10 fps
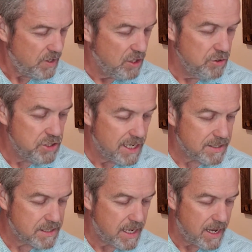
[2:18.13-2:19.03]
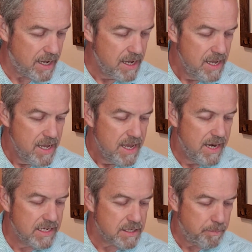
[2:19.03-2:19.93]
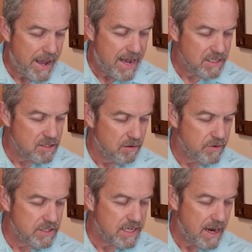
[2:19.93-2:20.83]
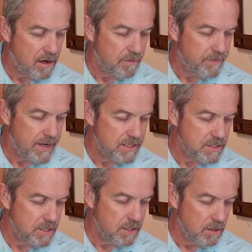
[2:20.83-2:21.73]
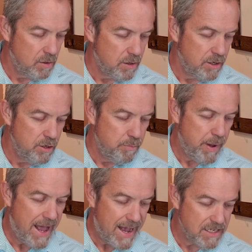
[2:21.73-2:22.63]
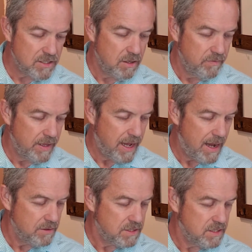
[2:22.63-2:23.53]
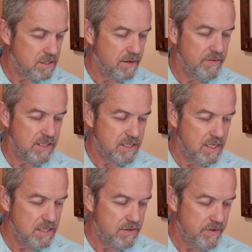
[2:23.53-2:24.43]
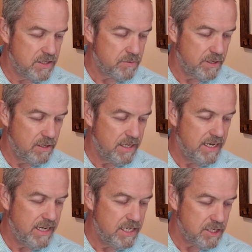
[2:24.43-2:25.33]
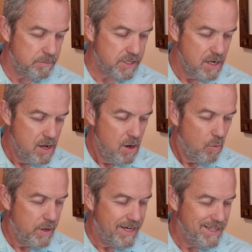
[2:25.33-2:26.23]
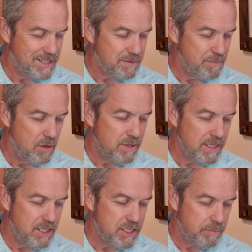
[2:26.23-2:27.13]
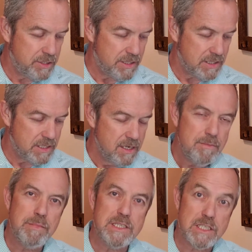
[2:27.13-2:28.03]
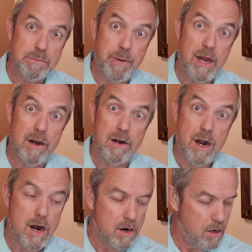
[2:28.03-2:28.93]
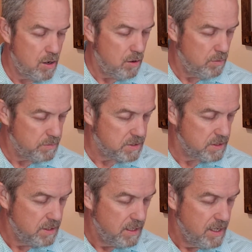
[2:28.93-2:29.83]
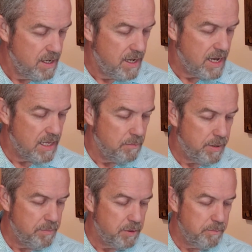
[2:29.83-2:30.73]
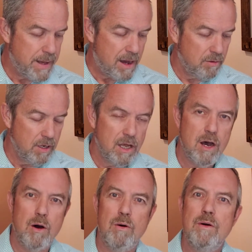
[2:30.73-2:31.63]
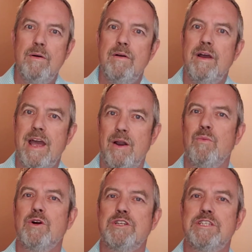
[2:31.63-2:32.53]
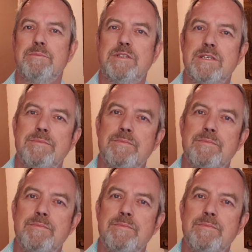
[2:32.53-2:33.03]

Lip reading: you shall say, "It is a Passover sacrifice to the Lord who passed over the houses of the sons of Israel in Egypt when he smote the Egyptians, but spared our homes." And the people bowed low and worshiped.